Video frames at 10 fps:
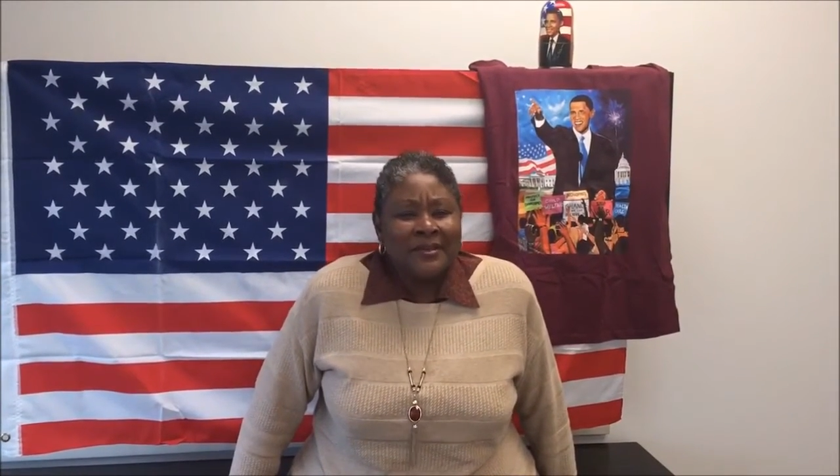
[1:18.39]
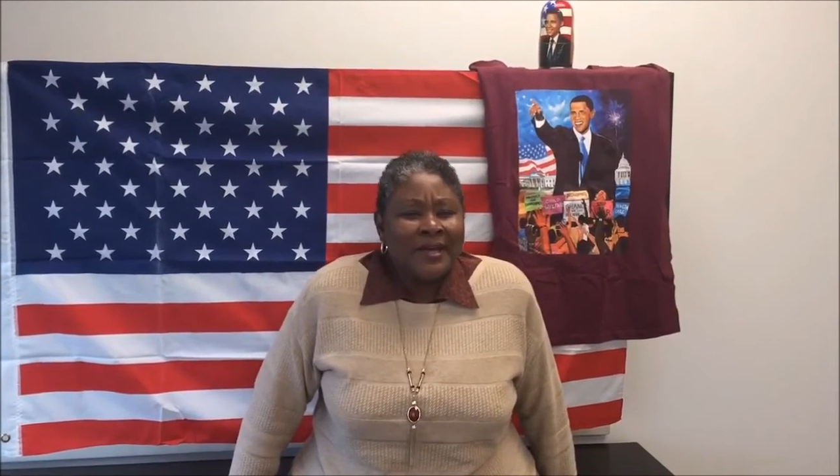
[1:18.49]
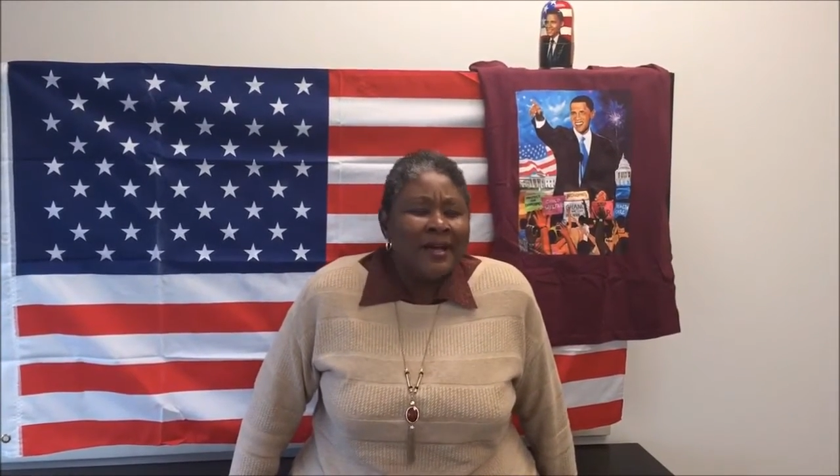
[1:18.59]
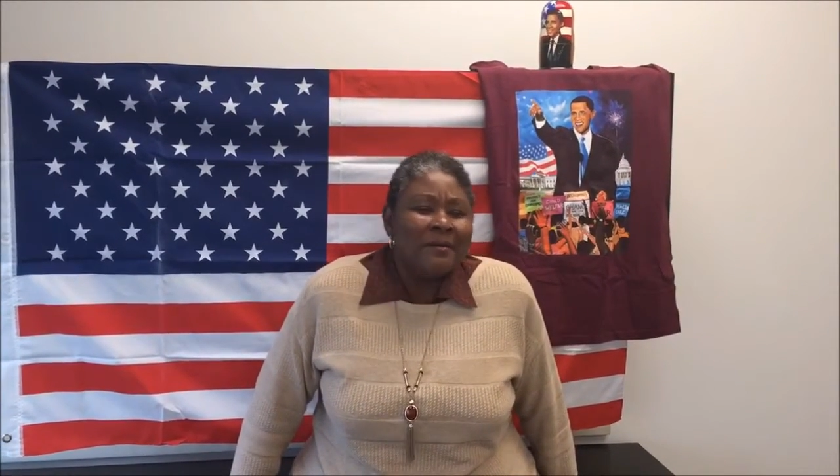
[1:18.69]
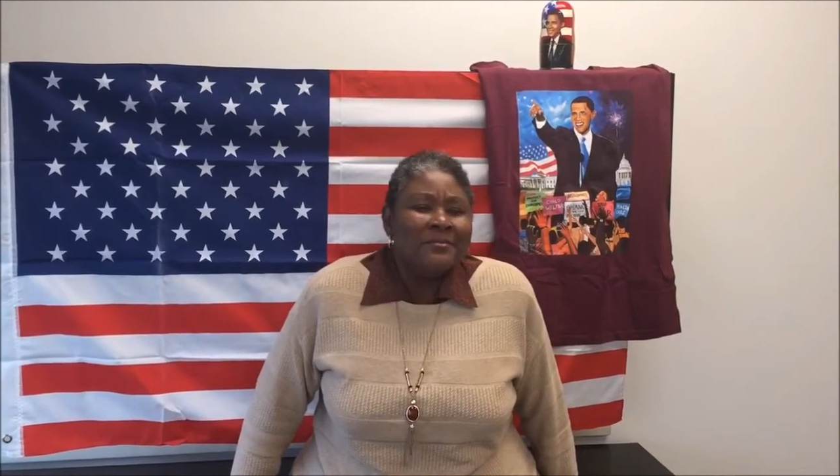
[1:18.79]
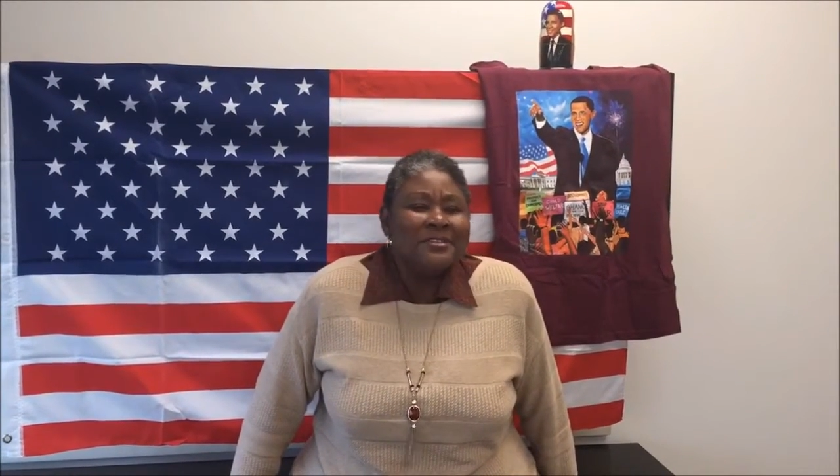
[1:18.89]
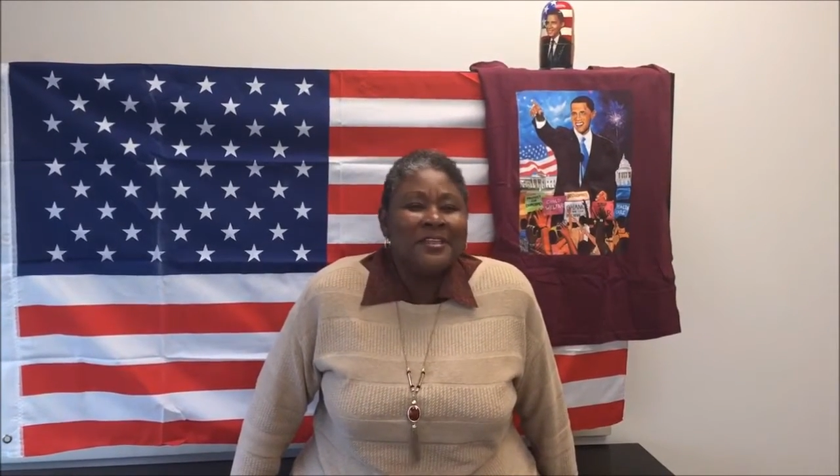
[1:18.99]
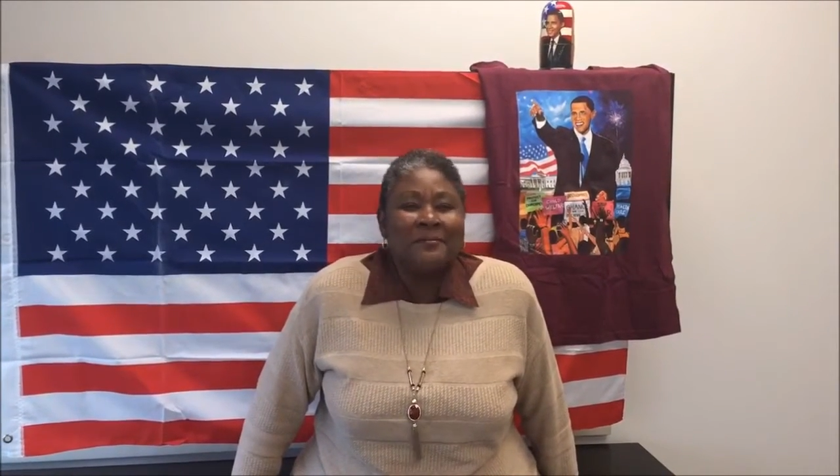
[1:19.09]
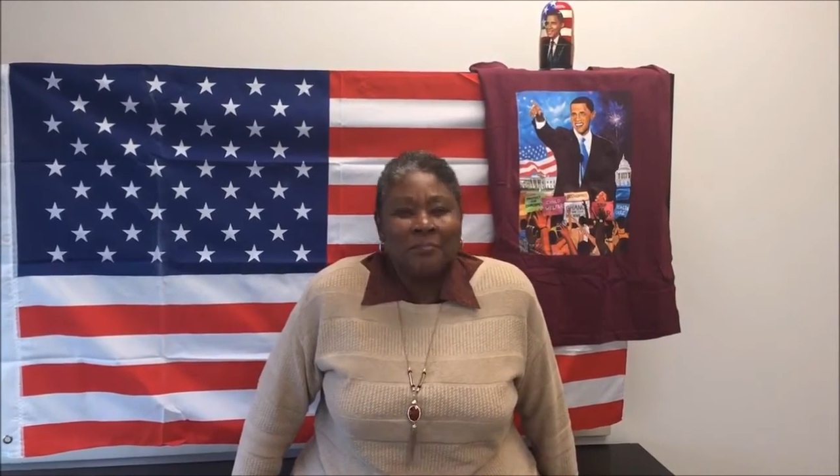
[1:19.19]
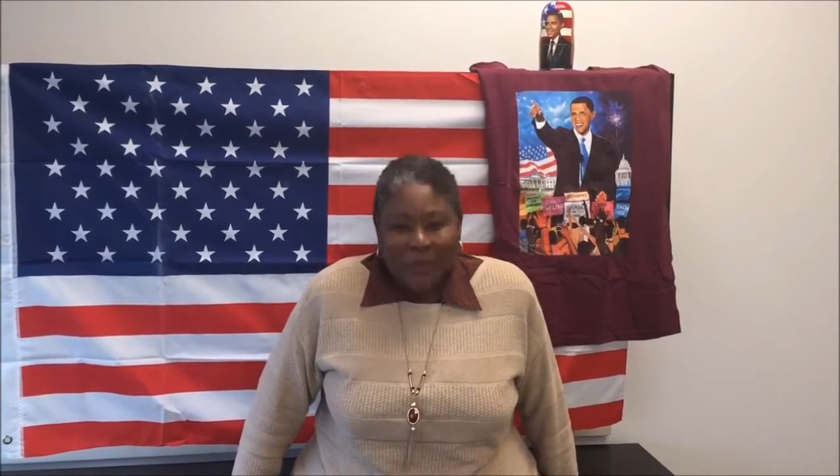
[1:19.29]
comes
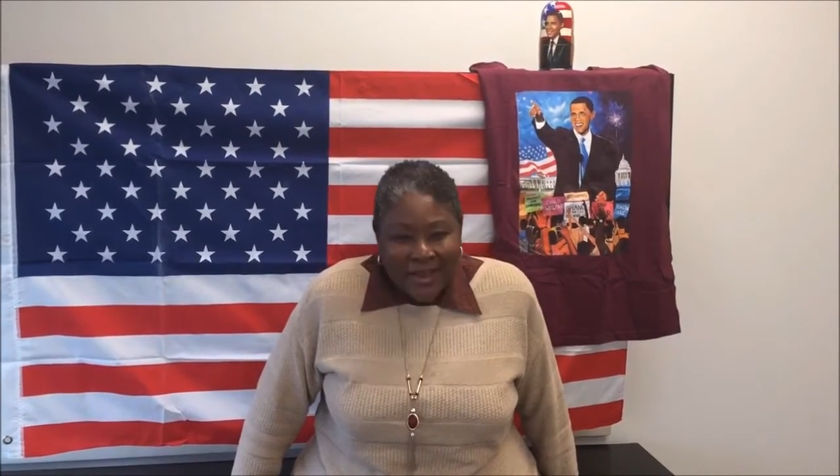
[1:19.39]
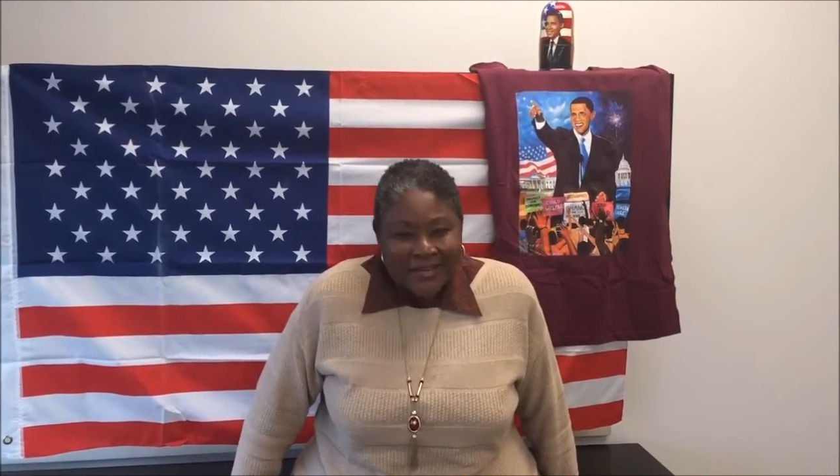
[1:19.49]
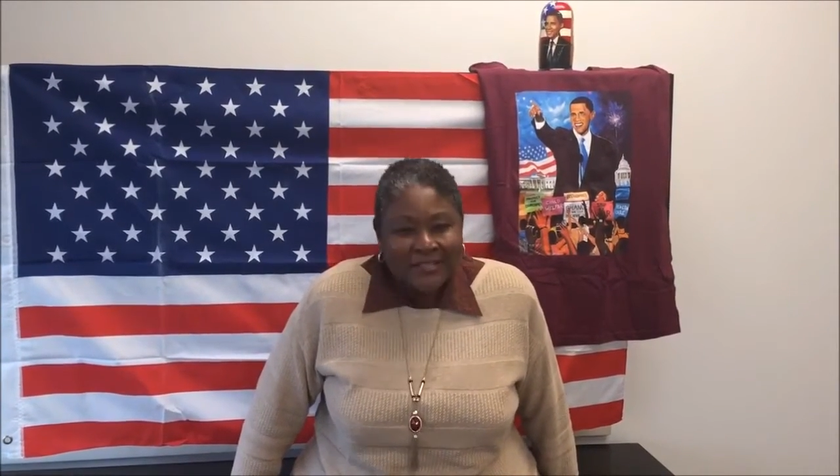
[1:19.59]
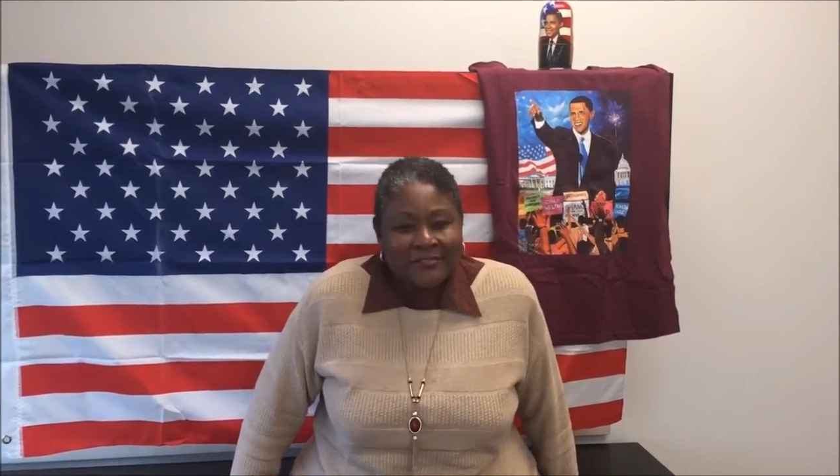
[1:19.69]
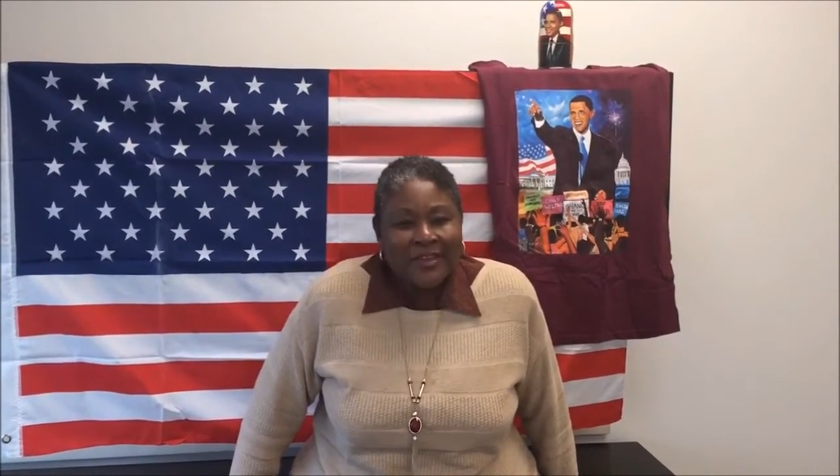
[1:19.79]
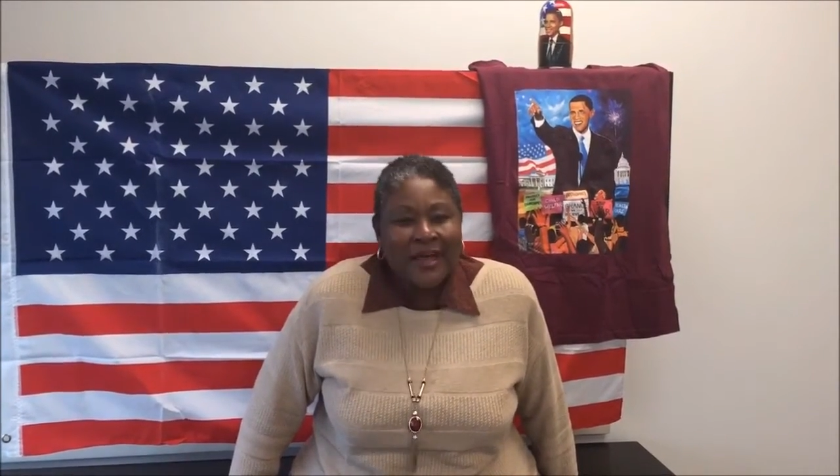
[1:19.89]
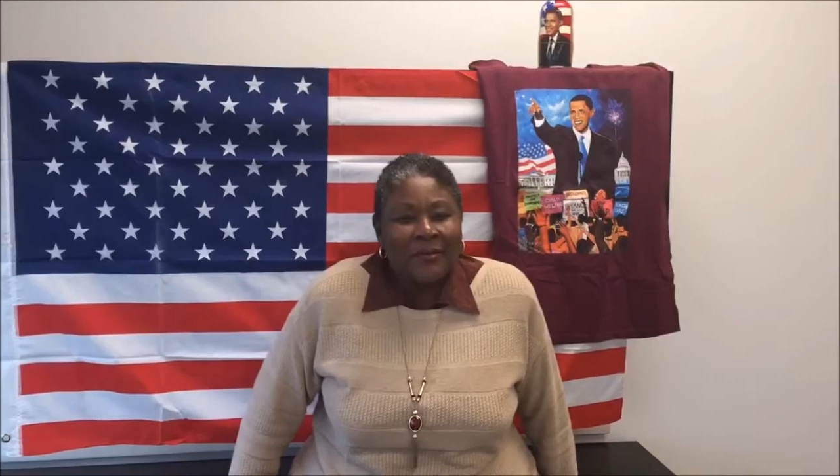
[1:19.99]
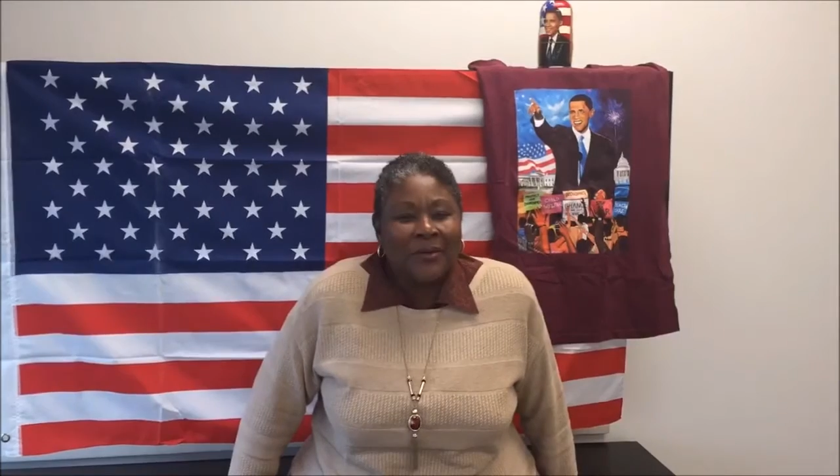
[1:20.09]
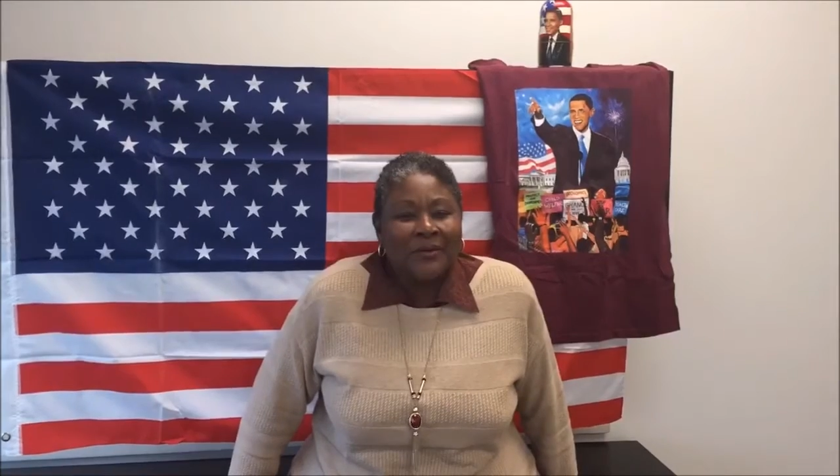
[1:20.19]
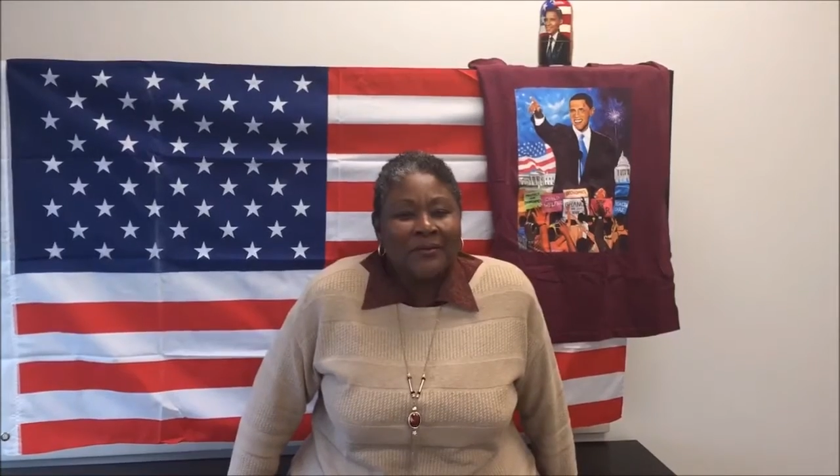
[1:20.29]
the brightest
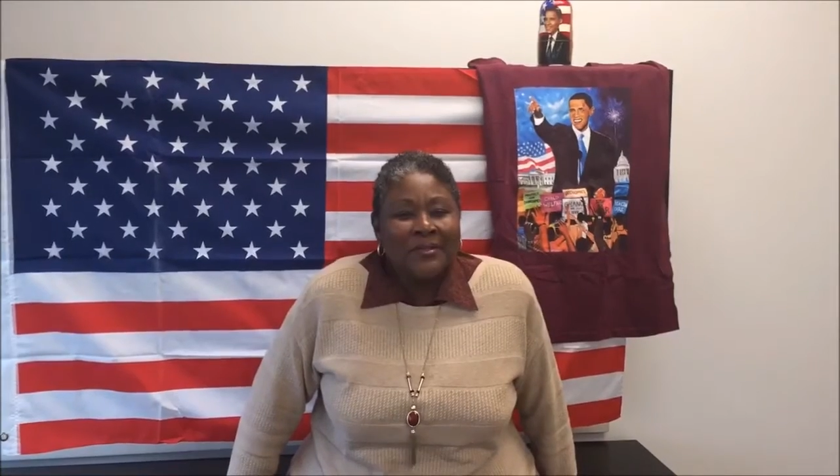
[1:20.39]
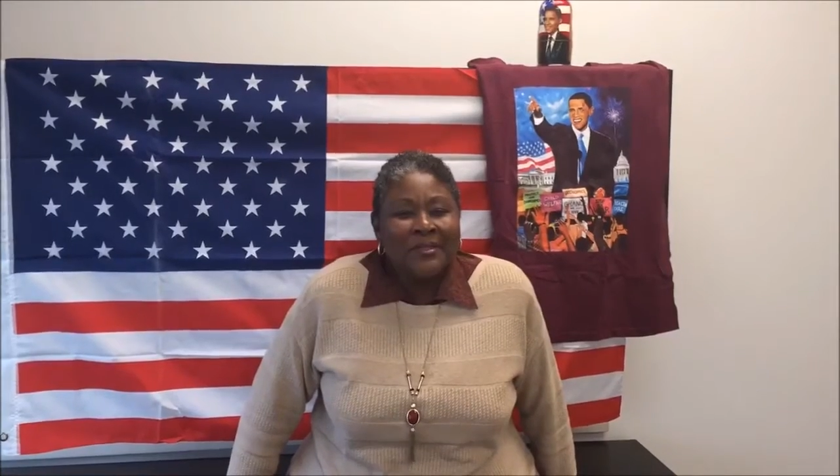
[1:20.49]
flower.